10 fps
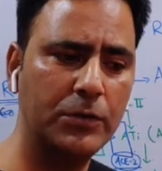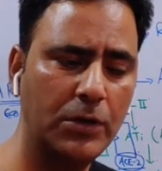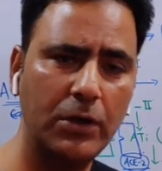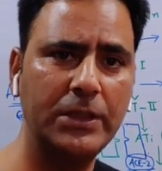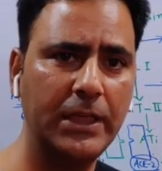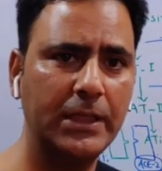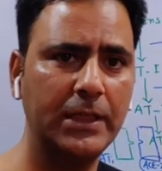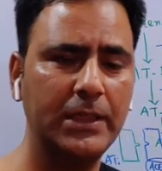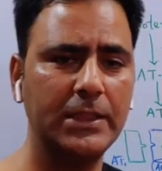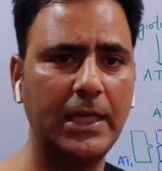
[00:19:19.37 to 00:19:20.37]
not
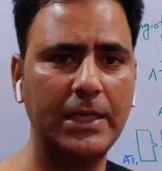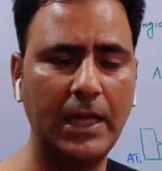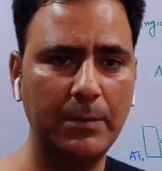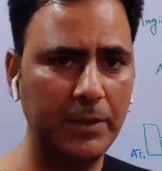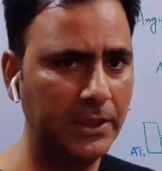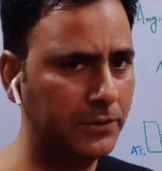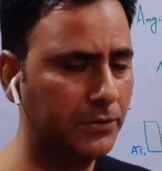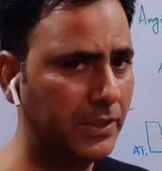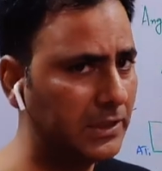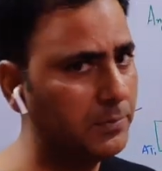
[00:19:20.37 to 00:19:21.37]
taking these
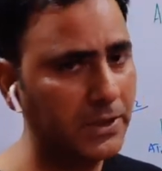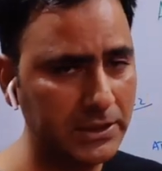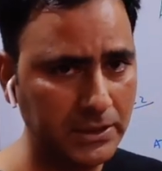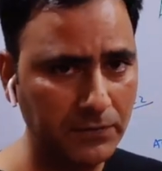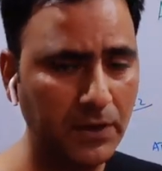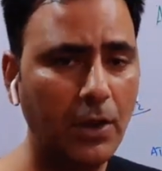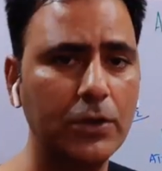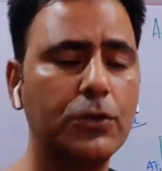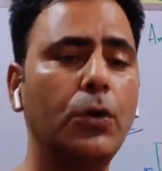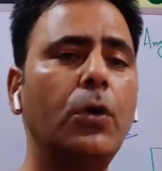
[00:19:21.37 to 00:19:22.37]
antihypertensive drugs, because it will
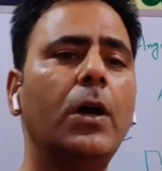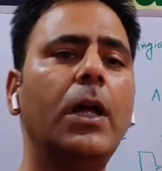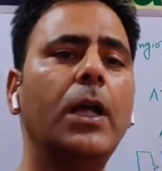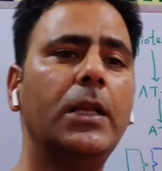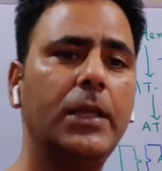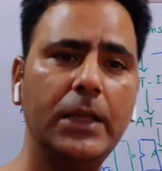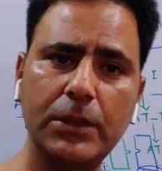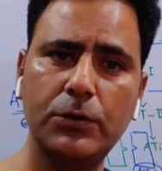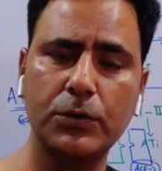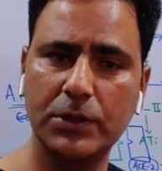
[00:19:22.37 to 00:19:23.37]
also
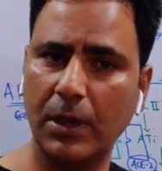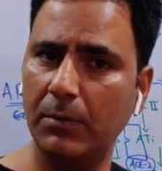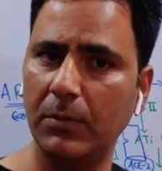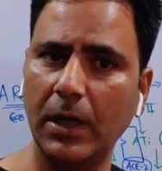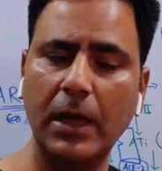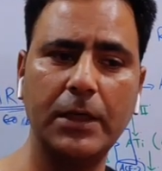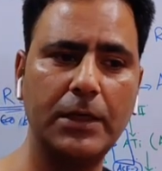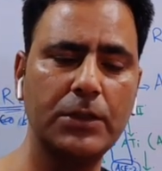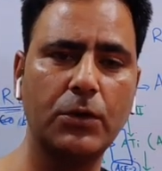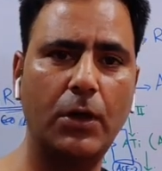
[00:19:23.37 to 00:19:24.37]
lead to some
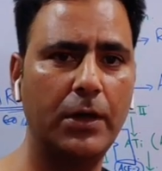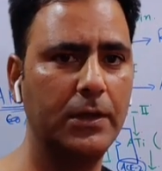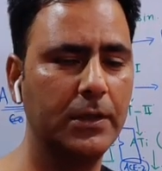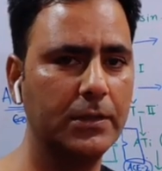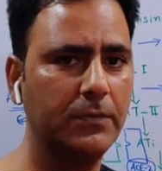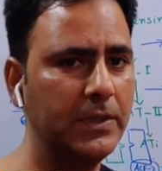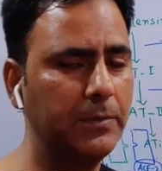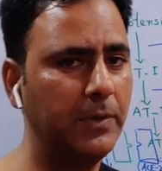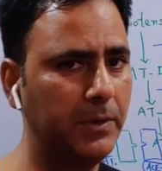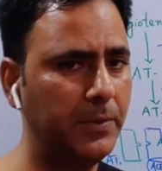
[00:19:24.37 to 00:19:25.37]
disorders, which
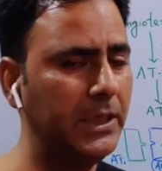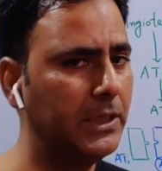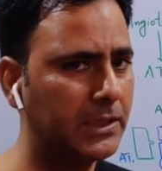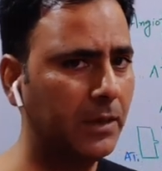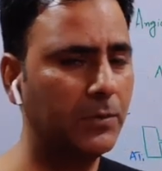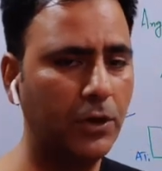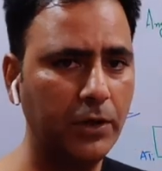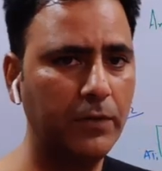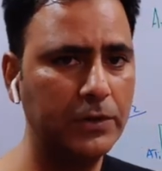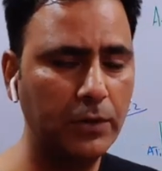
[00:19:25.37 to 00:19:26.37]
may be some
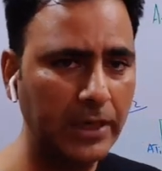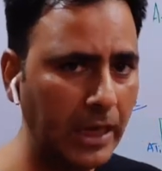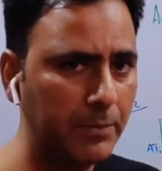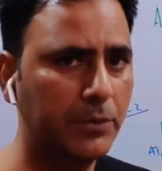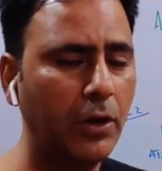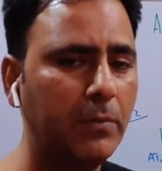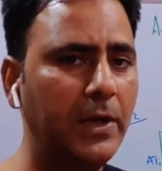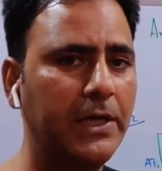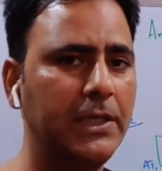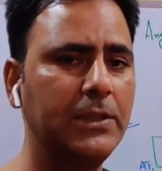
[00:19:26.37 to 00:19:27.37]
cardiovascular
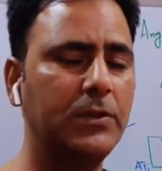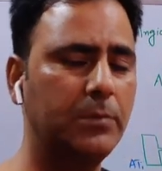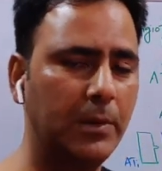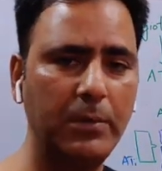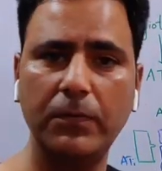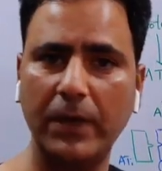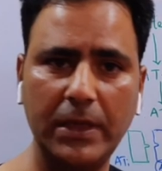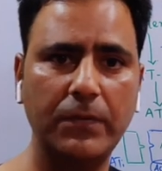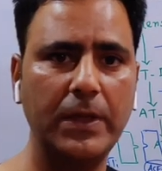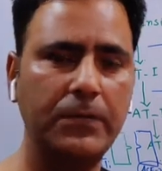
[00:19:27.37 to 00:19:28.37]
abnormalities, which may be
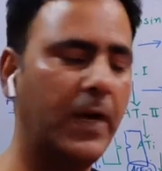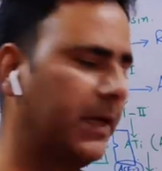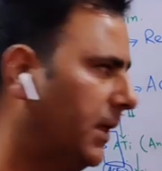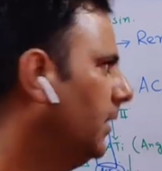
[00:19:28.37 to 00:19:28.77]
very fatal.